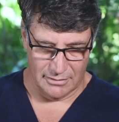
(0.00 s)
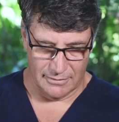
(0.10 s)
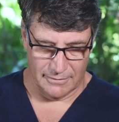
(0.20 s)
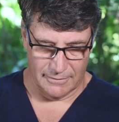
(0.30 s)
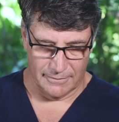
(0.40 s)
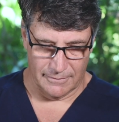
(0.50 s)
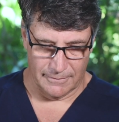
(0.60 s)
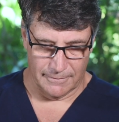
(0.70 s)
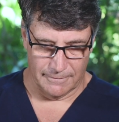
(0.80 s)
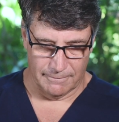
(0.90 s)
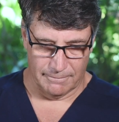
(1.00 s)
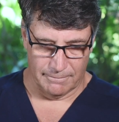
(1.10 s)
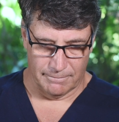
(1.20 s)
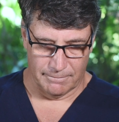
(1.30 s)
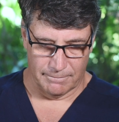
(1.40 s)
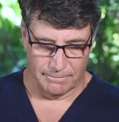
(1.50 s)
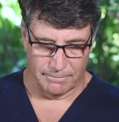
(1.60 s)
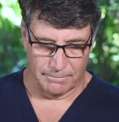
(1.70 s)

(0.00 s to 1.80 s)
Nobody speaks.